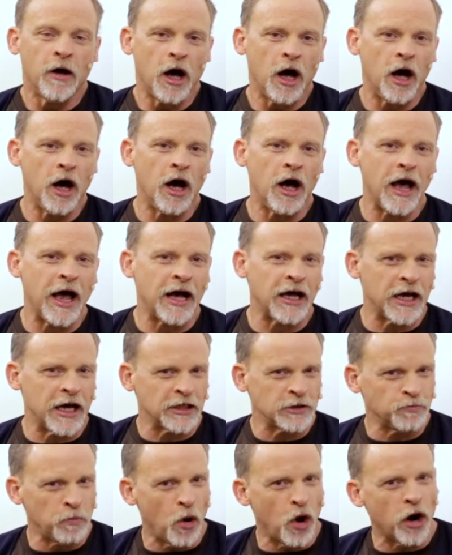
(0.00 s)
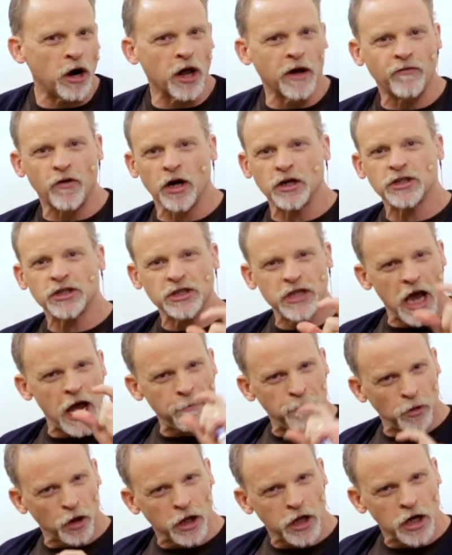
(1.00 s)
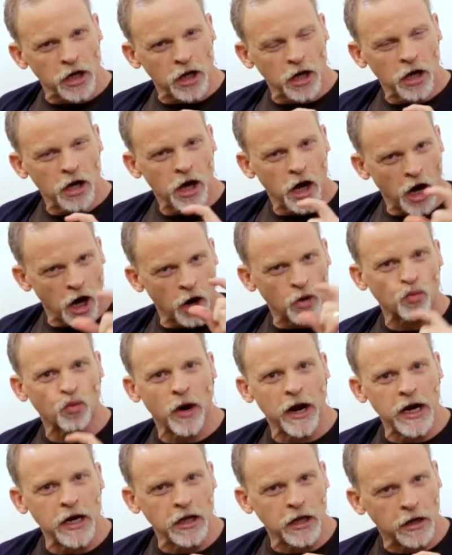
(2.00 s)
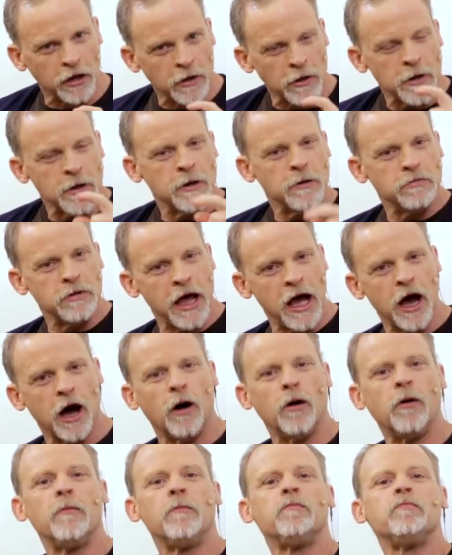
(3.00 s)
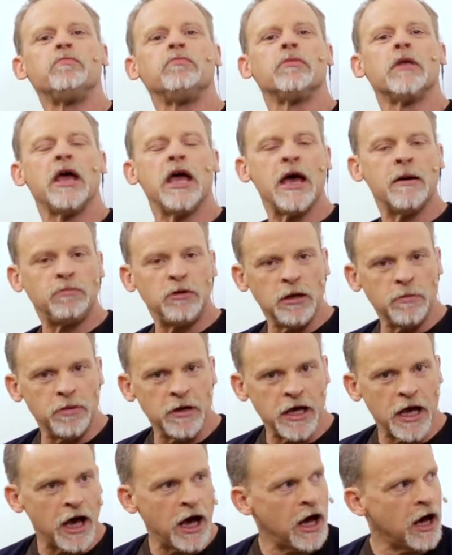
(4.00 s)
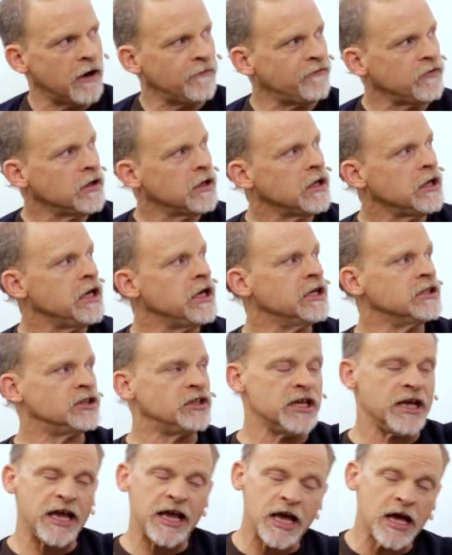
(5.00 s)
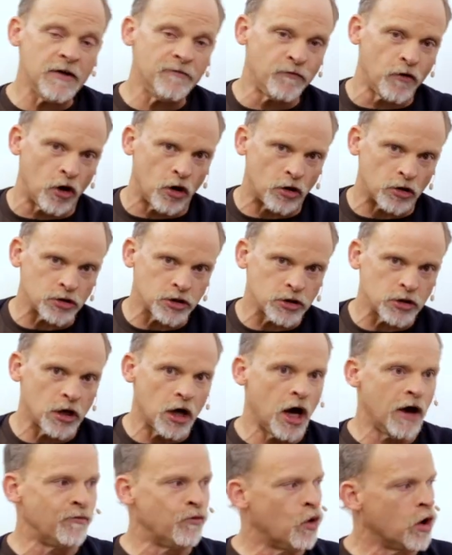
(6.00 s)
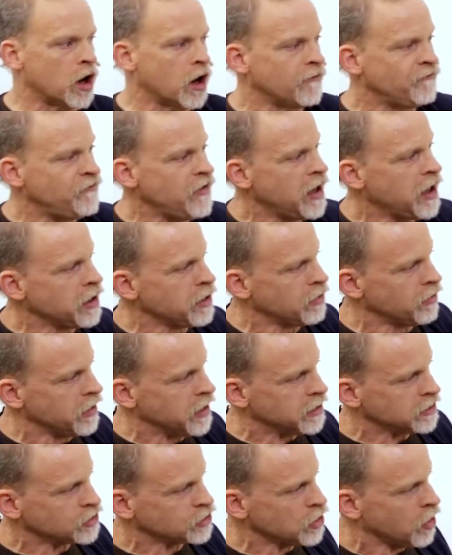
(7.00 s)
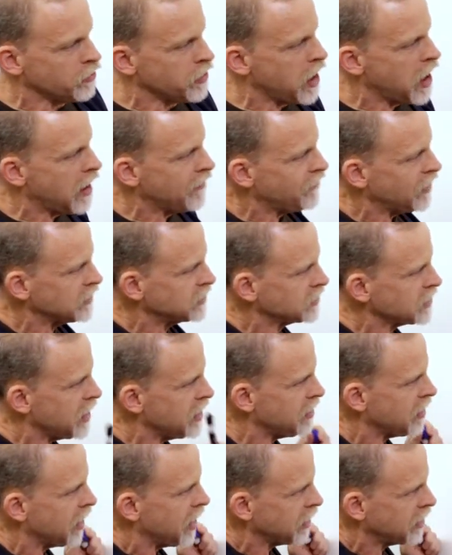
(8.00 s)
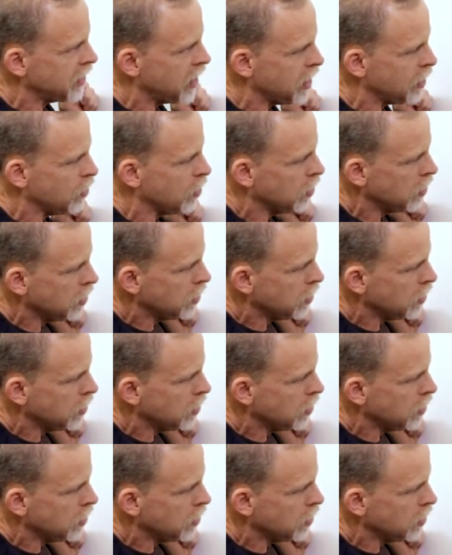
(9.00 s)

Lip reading: as part of our sampling rating. Now, MTBF is the inverse of what our failure is. So now if I say that I take